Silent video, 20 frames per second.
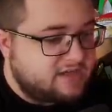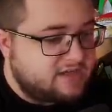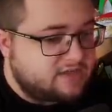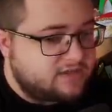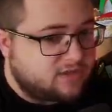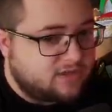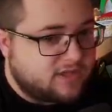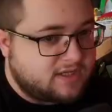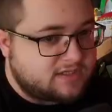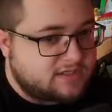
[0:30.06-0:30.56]

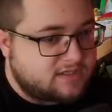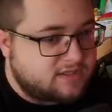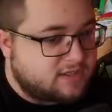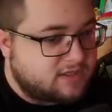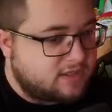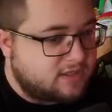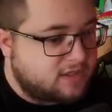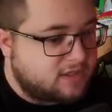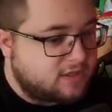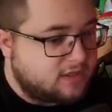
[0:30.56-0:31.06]
so that's
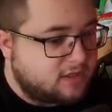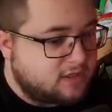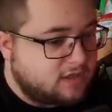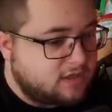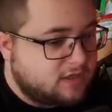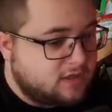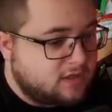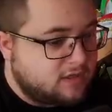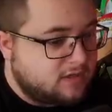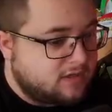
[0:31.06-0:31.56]

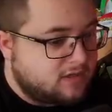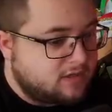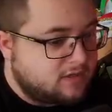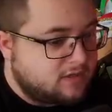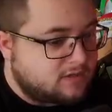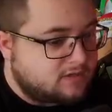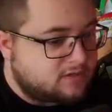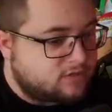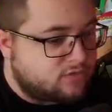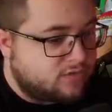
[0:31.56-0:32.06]

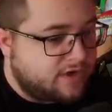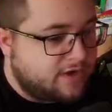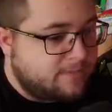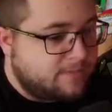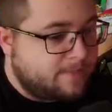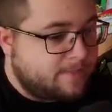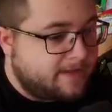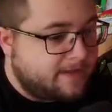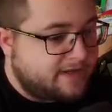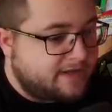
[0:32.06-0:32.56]
it's great,
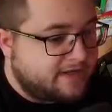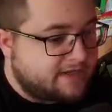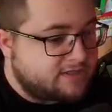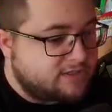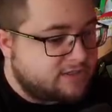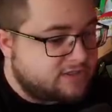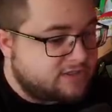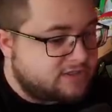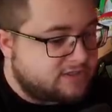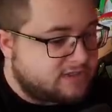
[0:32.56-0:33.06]
I guess you
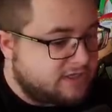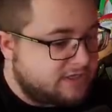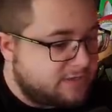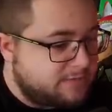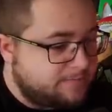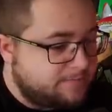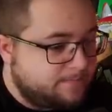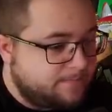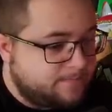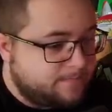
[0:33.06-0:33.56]
could say.
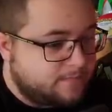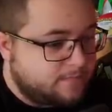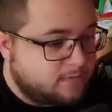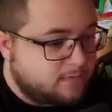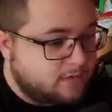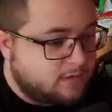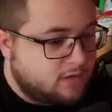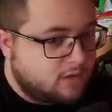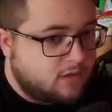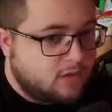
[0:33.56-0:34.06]

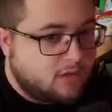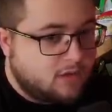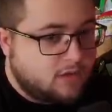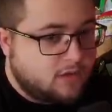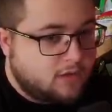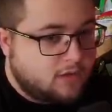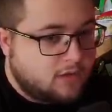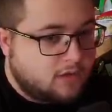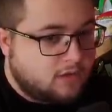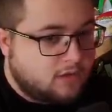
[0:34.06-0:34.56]

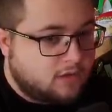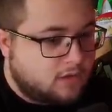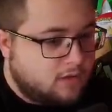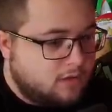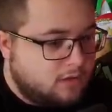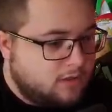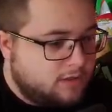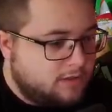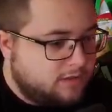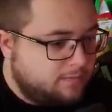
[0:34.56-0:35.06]

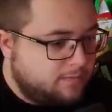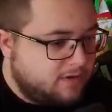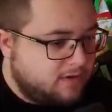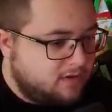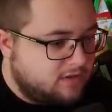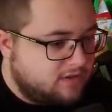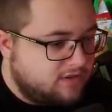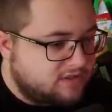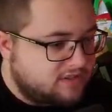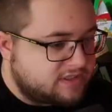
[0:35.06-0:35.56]
And
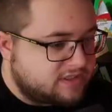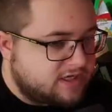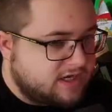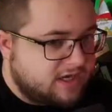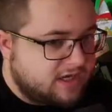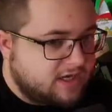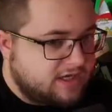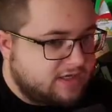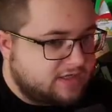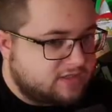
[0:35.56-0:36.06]
apparently there's a guy,
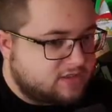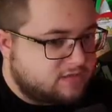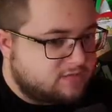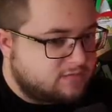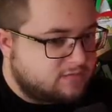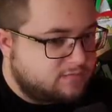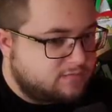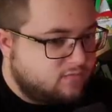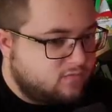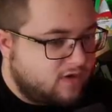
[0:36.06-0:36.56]
like,
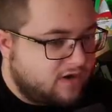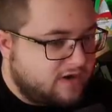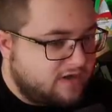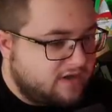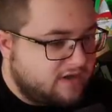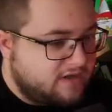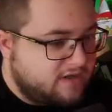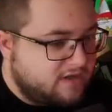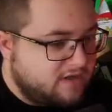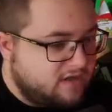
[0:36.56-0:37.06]
right
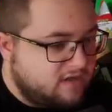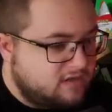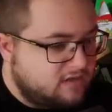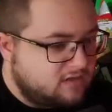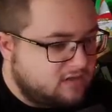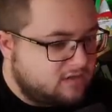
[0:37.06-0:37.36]
here.